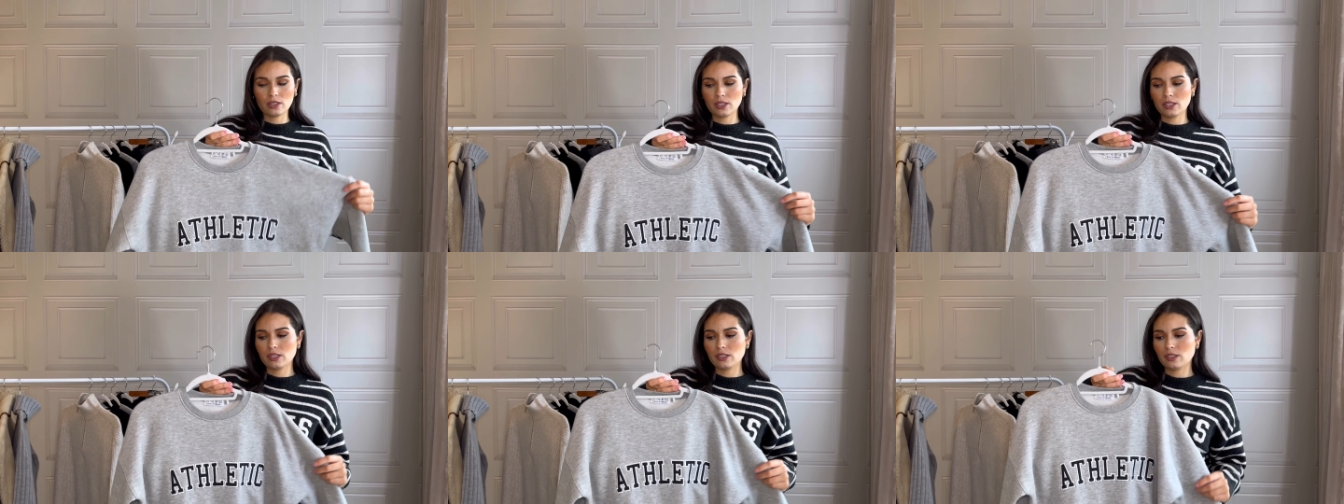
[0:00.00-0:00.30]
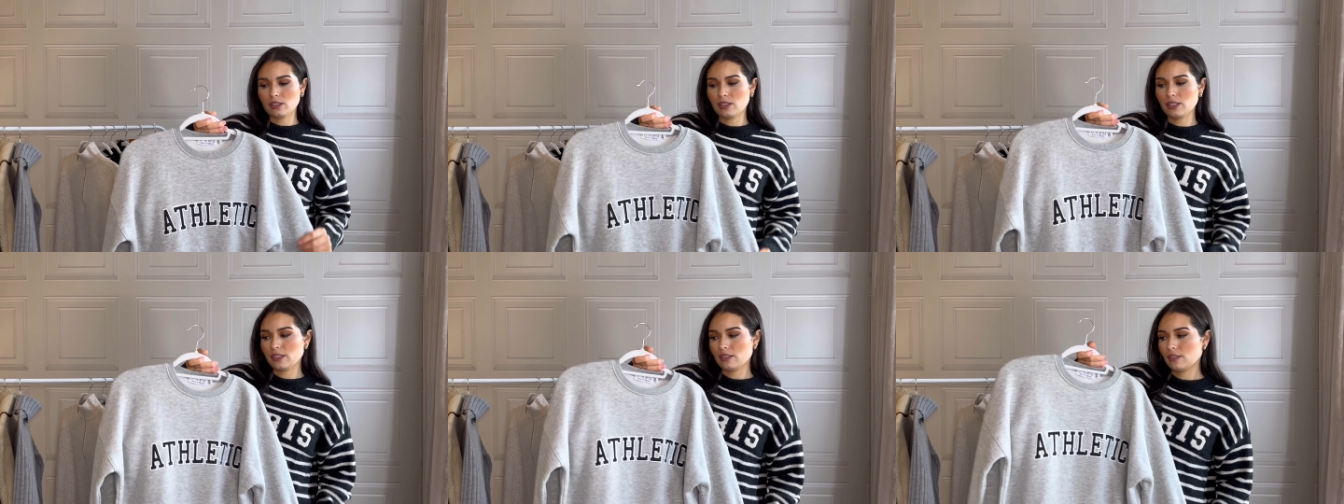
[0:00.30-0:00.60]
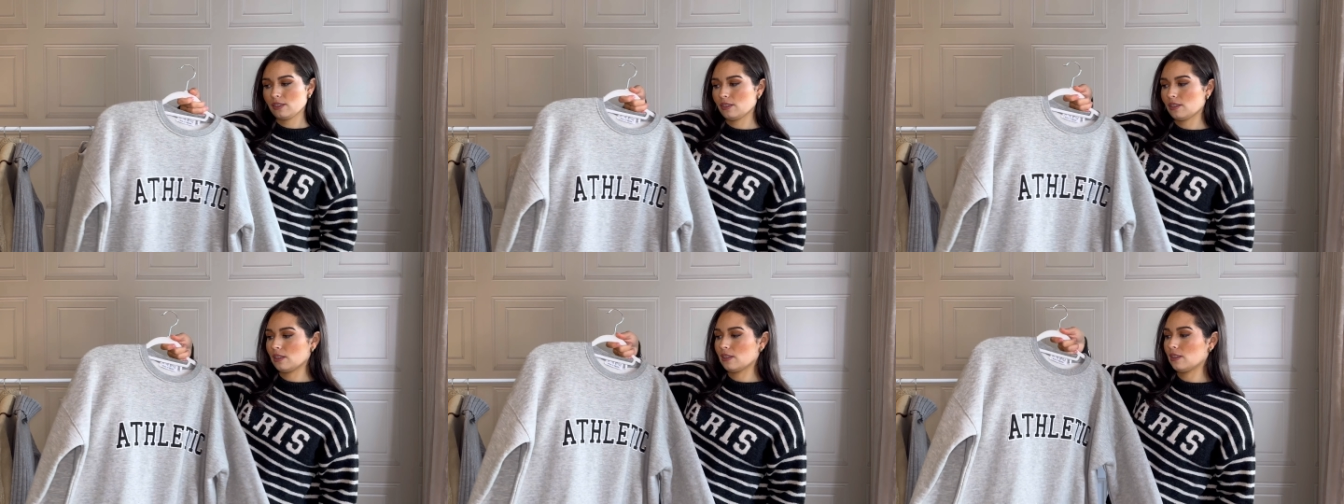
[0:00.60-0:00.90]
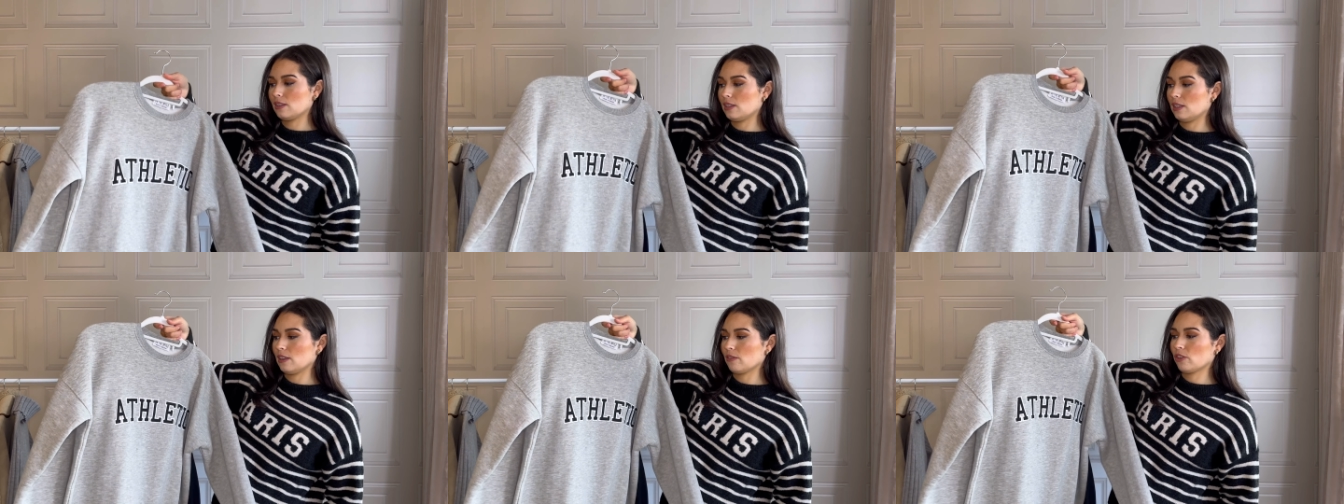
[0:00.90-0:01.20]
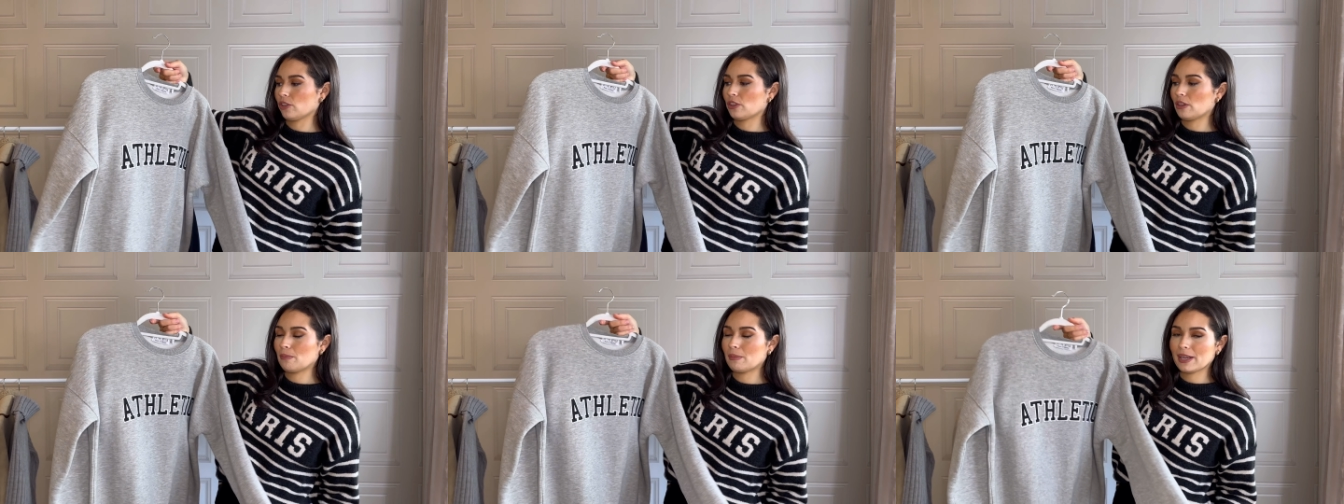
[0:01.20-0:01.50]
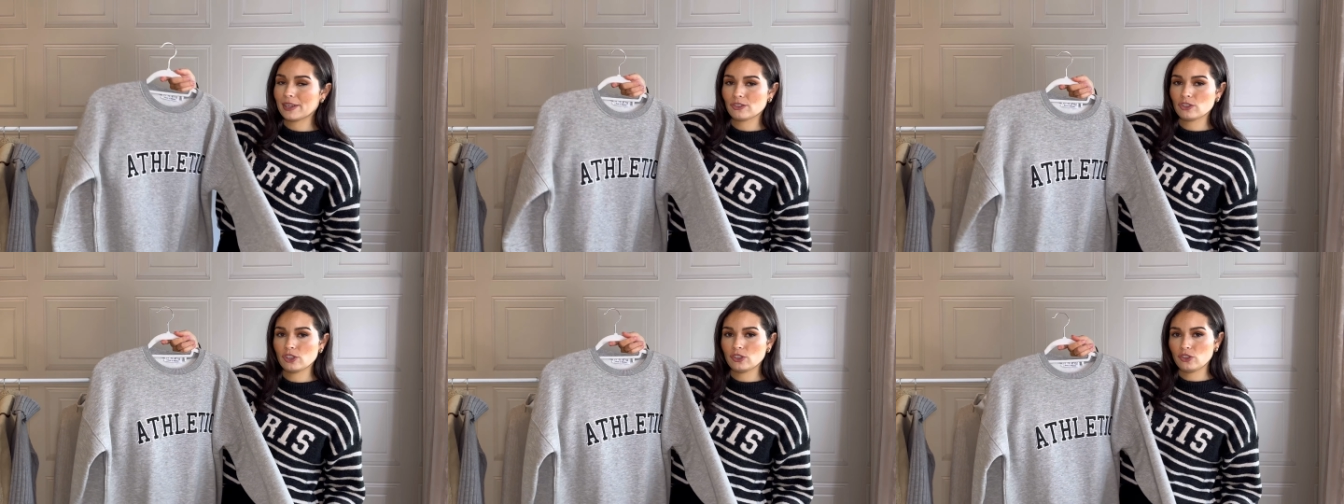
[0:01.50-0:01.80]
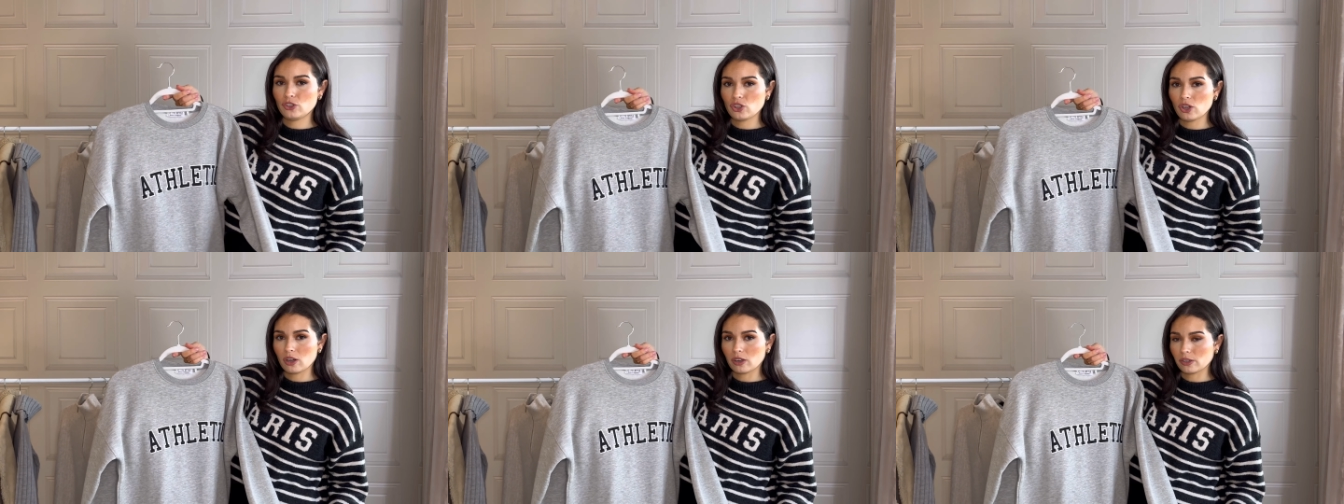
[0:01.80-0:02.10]
So this is, I've got the matching
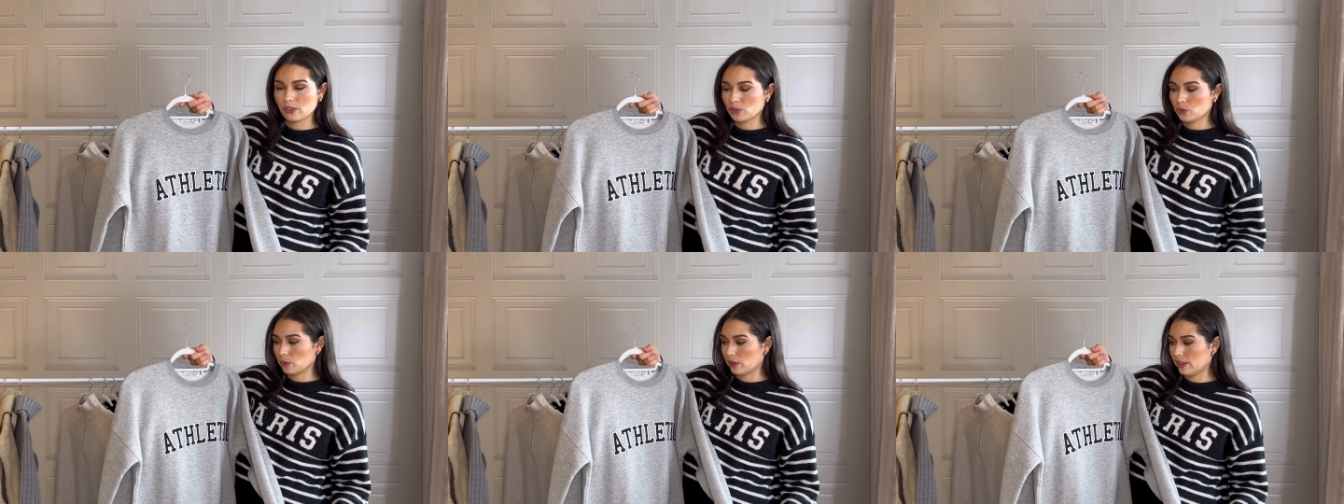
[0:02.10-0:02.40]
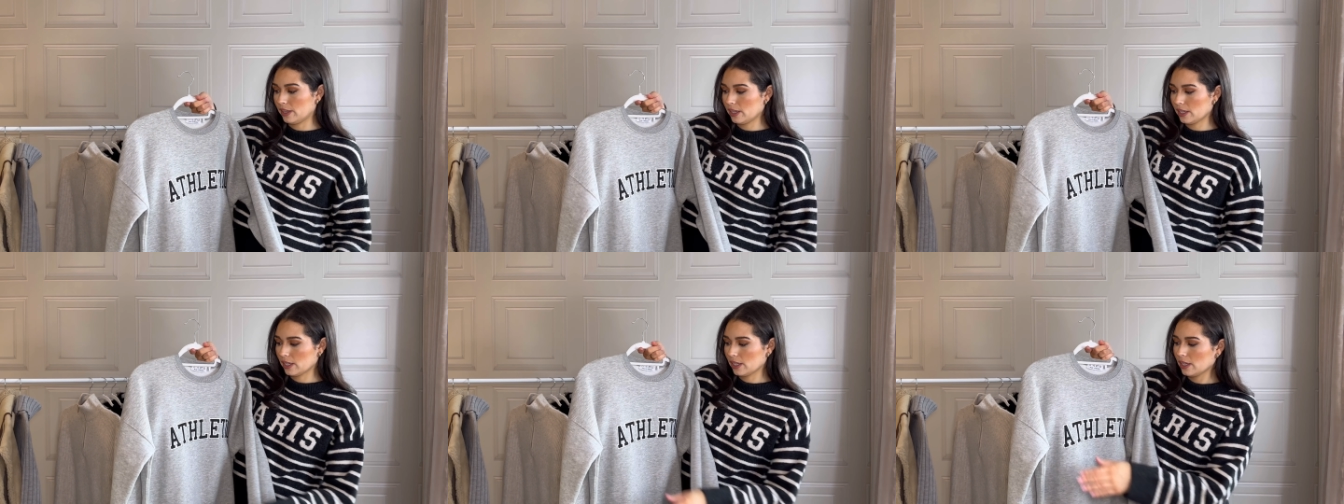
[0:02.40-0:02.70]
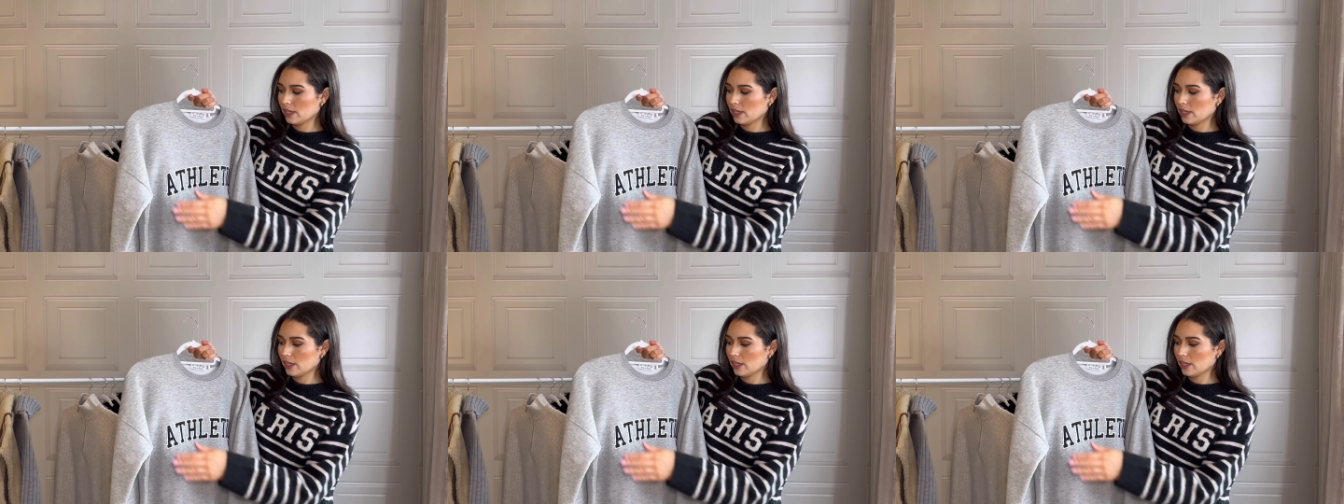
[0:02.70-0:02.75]
joggers with it.